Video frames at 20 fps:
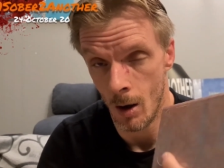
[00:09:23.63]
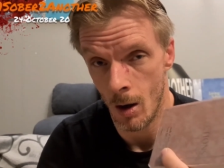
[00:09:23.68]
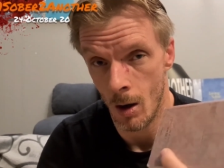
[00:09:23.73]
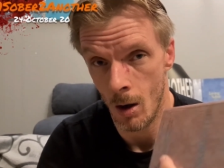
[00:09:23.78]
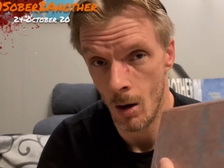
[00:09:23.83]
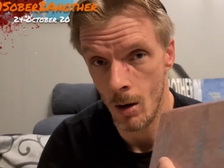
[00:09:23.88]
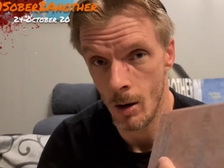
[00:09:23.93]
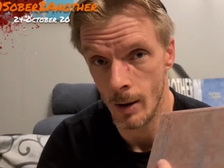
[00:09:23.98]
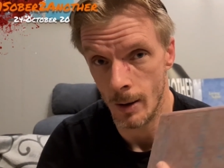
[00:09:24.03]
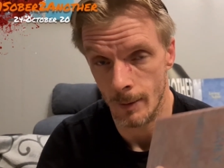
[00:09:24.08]

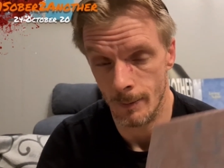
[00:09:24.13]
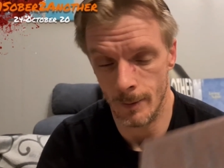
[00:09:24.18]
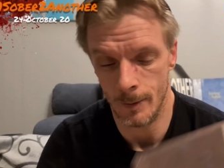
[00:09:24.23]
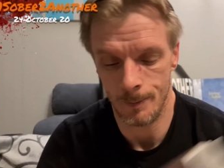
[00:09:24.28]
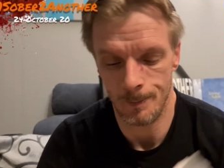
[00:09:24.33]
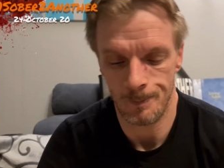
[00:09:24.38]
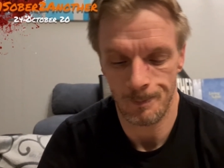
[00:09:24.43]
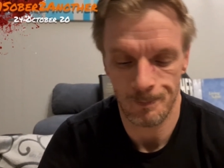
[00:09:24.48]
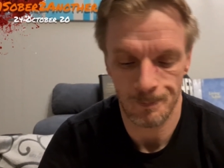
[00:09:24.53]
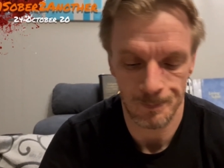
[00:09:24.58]
all of
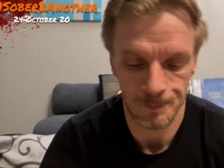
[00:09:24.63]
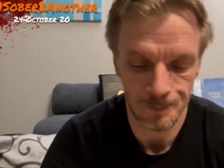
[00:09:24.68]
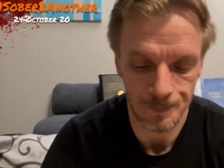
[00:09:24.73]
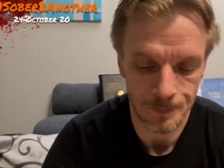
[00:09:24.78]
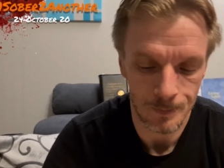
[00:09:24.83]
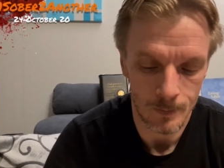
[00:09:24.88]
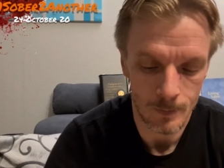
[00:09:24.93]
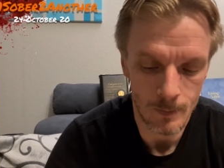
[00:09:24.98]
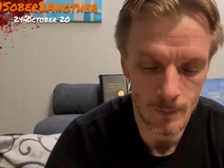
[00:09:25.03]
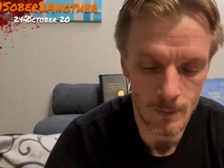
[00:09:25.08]
them,
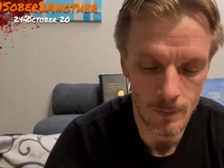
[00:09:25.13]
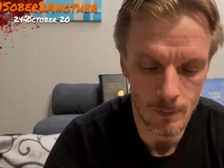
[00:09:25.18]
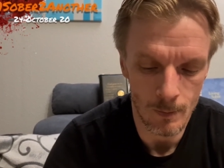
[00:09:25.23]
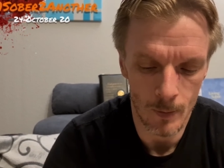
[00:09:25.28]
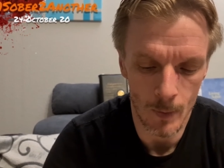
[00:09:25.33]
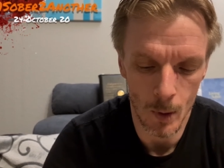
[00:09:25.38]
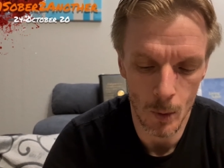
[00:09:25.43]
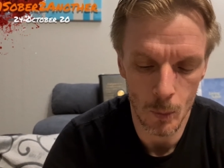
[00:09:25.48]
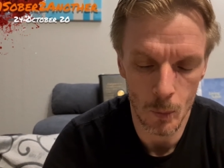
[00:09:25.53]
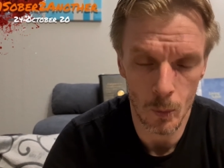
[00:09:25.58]

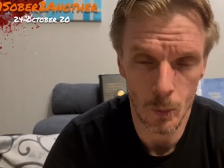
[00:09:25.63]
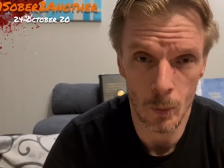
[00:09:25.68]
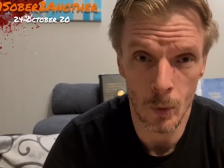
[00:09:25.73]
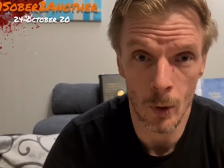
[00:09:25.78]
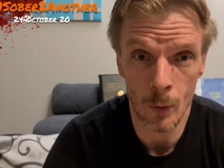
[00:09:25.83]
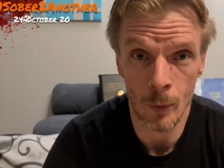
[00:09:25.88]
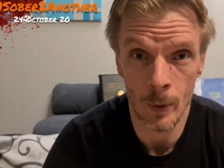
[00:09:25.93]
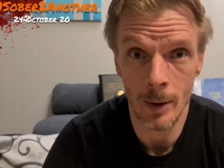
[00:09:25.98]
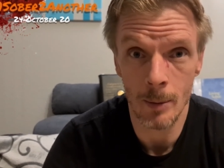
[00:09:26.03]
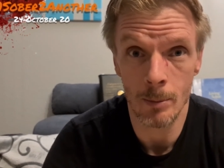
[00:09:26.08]

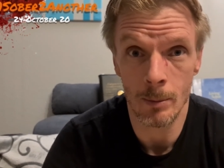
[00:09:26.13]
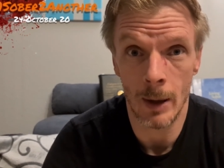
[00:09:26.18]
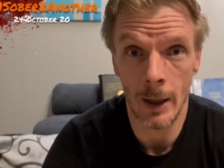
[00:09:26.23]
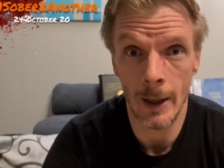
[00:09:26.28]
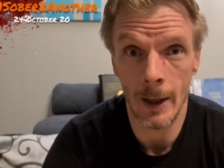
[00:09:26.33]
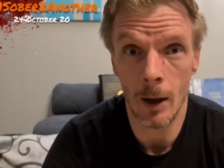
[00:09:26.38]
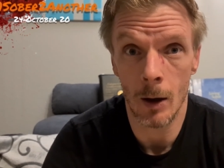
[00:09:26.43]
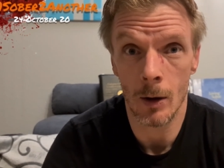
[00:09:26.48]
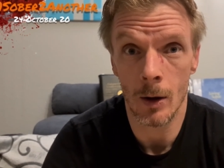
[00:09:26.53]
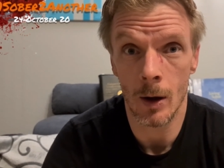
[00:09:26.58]
were written
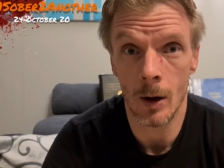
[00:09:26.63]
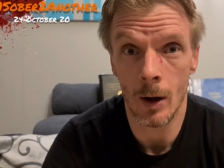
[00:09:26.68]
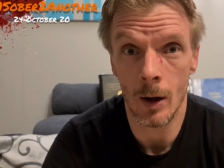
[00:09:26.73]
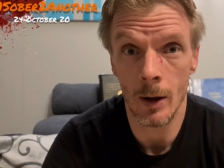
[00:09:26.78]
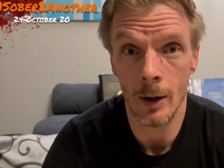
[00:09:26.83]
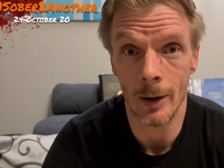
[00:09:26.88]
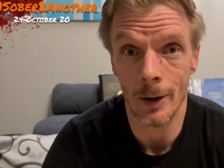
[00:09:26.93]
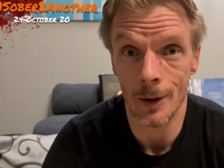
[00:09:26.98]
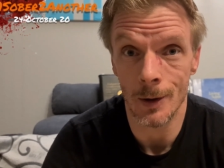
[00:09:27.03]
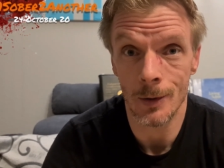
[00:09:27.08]
by
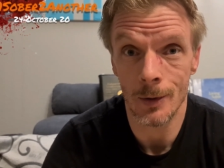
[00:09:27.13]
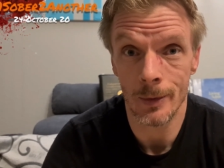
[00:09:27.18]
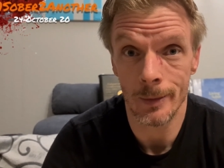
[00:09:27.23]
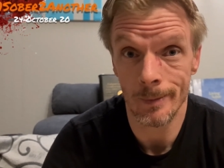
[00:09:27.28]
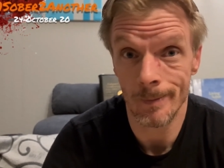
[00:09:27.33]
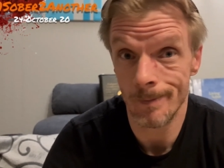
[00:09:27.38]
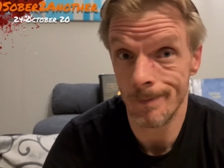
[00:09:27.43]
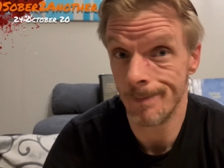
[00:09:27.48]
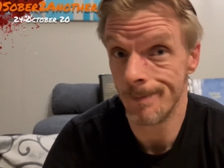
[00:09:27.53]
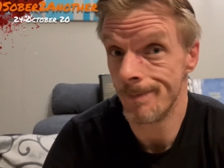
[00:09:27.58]
alcoholics.
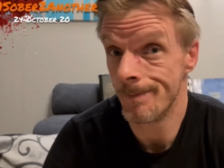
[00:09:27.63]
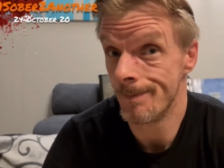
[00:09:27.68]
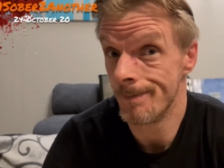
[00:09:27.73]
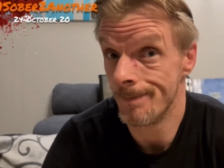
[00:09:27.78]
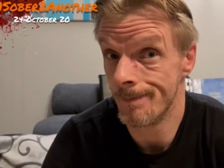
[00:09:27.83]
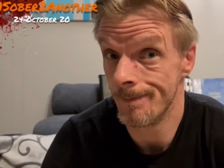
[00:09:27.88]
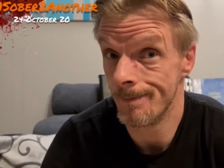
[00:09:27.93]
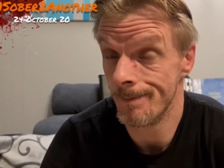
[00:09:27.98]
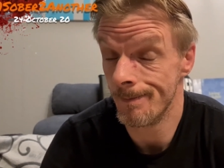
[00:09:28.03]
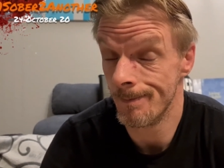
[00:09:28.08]

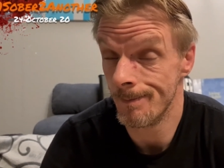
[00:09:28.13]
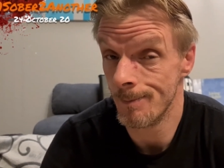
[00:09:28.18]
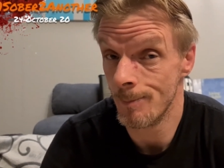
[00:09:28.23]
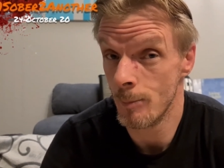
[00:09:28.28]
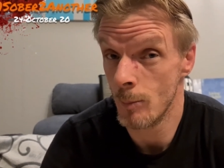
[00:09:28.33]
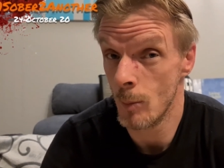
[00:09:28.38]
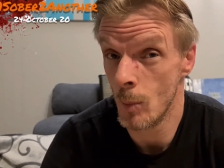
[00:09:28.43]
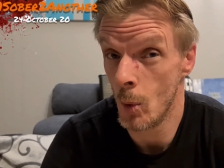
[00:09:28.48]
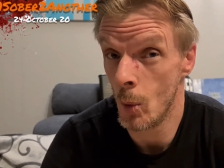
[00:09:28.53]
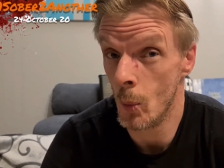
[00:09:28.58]

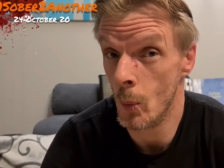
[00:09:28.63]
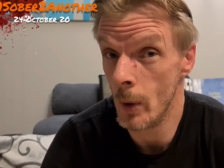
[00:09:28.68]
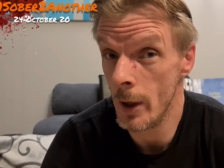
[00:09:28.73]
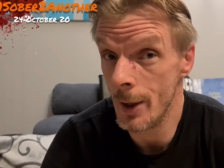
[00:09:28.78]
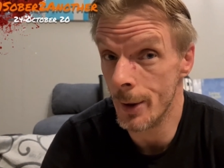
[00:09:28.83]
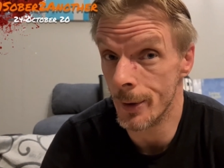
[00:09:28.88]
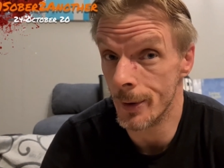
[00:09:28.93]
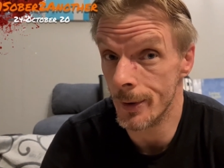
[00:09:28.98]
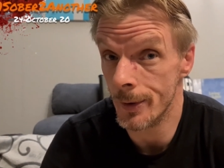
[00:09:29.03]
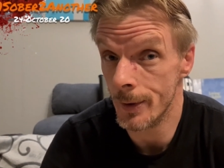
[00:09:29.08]

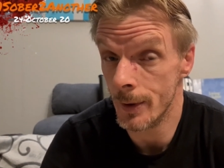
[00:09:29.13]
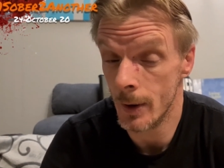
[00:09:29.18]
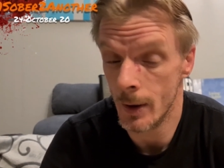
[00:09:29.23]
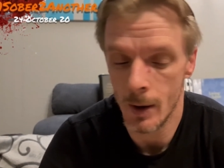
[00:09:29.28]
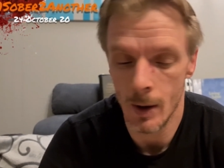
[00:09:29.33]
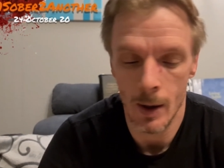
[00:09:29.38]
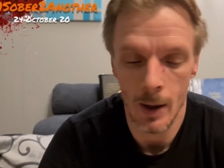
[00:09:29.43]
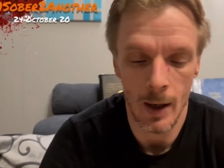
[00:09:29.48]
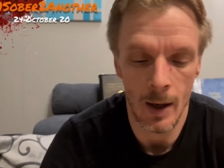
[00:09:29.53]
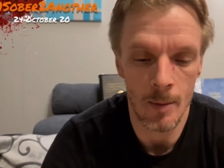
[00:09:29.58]
Weird.
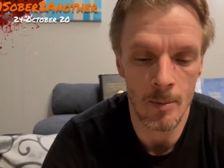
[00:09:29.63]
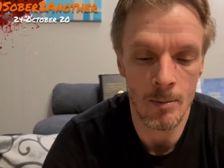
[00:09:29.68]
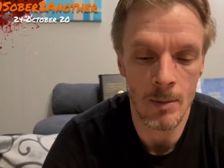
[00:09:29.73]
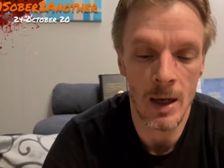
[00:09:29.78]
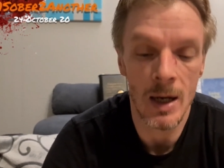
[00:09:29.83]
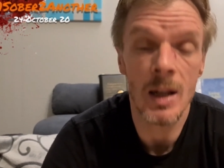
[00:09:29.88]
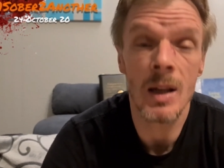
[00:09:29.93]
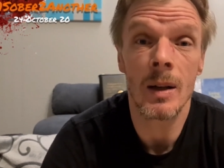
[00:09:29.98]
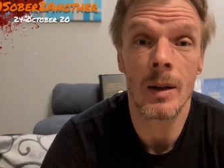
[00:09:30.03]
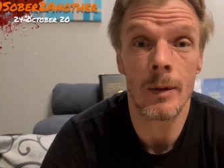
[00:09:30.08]
And
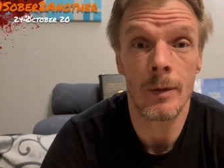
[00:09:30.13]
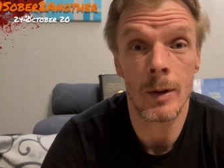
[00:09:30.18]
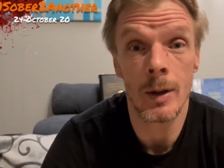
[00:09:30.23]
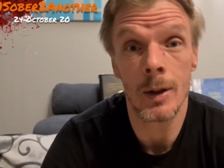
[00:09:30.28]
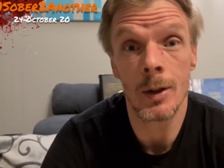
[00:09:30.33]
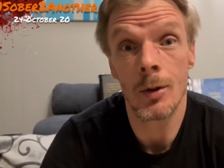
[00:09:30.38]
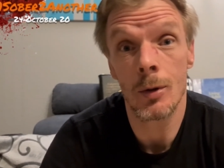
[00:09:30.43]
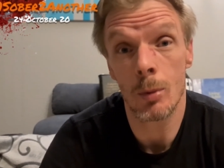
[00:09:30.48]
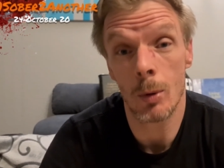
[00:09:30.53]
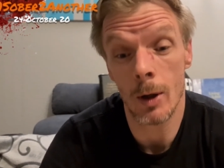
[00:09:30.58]
many of
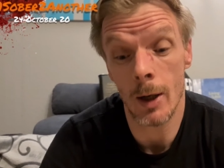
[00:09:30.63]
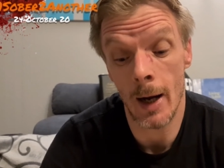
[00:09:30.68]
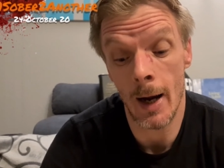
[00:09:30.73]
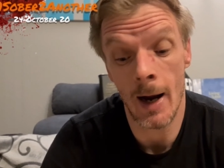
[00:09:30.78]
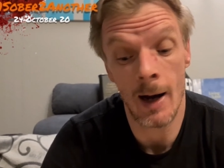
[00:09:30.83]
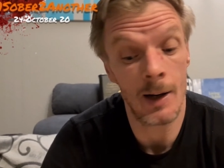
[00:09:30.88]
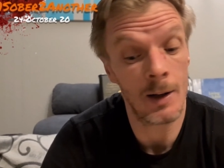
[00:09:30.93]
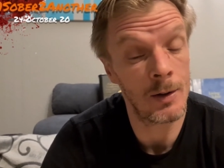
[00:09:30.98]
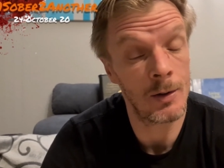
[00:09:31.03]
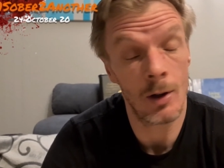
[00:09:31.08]
us were
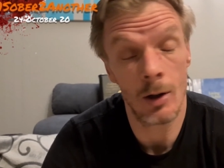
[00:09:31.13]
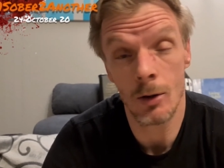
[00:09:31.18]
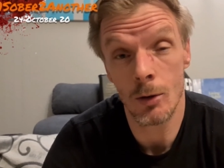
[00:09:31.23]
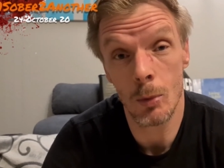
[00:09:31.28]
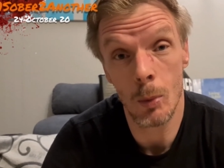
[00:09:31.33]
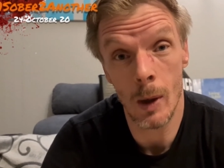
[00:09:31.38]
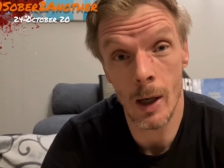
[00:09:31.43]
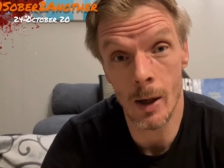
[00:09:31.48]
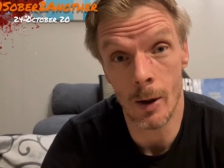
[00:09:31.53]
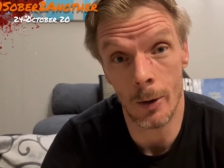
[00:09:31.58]
addicts as
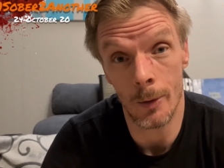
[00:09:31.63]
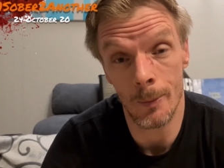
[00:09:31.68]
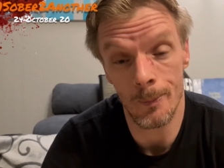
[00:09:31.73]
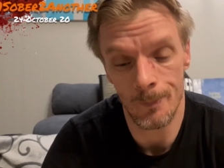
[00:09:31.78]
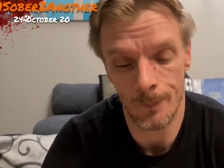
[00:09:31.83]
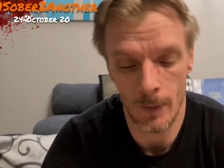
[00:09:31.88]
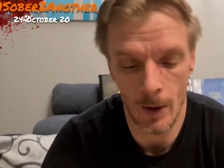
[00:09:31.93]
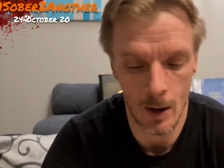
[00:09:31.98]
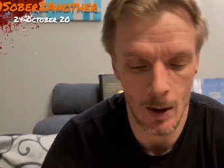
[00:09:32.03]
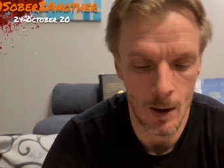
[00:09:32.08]
well.
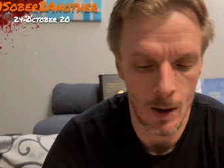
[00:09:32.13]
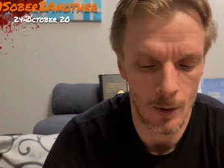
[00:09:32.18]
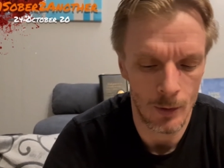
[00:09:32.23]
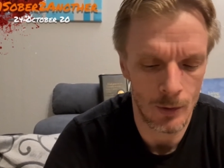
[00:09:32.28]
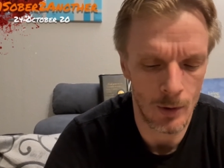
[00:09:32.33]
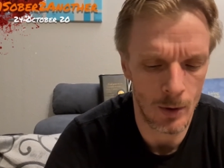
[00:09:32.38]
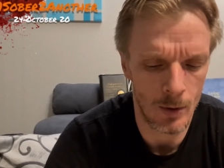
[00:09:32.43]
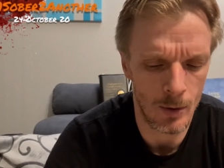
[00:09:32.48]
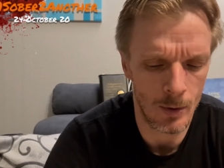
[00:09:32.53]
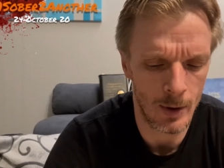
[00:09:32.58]

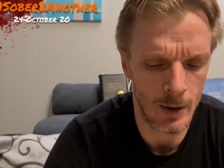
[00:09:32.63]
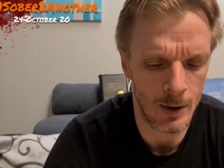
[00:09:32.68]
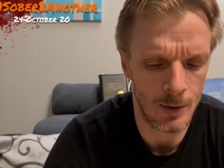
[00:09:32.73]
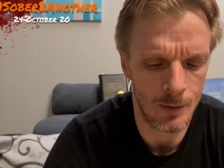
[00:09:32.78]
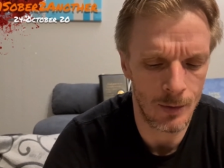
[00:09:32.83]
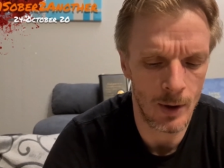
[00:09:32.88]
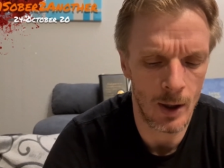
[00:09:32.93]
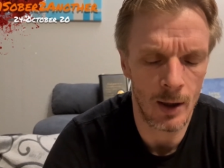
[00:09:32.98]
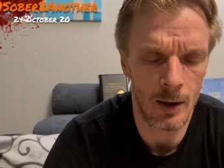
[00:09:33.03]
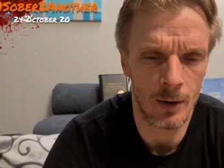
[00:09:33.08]
So
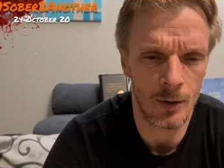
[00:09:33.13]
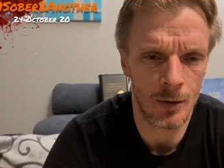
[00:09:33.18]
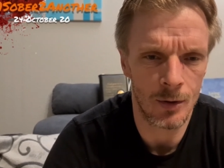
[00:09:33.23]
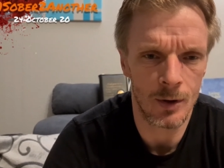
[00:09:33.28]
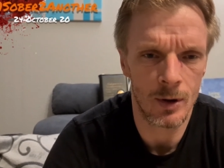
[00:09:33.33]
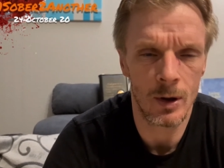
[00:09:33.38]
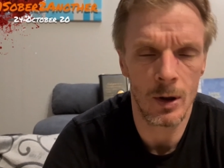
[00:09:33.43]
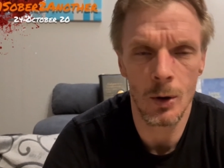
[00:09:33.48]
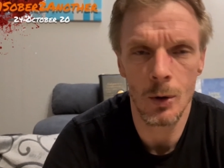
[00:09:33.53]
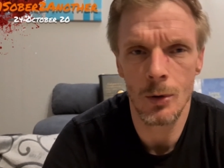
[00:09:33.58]
it's not
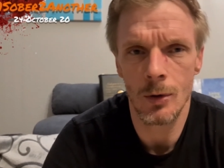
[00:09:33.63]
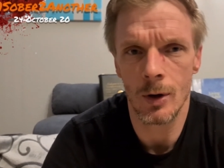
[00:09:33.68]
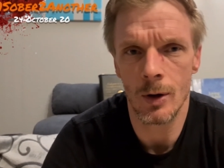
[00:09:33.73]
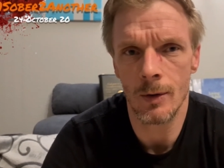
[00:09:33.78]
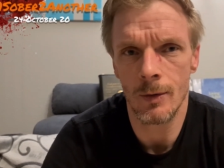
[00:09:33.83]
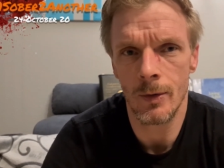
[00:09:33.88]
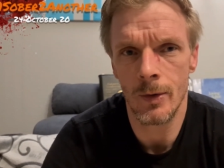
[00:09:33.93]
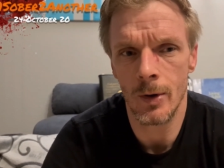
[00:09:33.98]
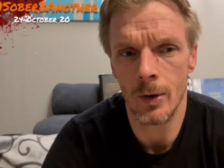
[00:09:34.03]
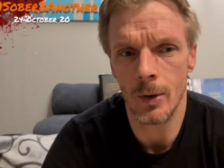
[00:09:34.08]

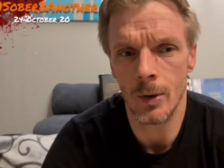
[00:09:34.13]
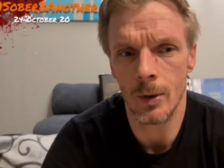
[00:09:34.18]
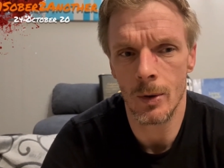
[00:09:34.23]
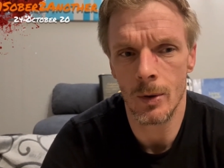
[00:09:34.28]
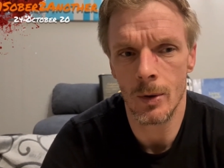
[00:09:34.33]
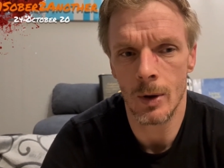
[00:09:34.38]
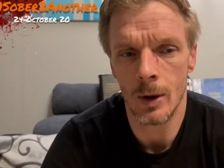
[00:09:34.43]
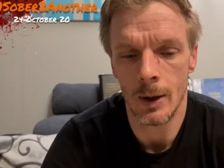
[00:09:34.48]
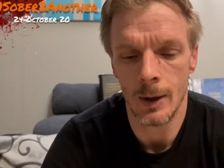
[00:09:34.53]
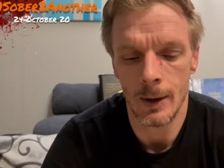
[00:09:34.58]
exclusive to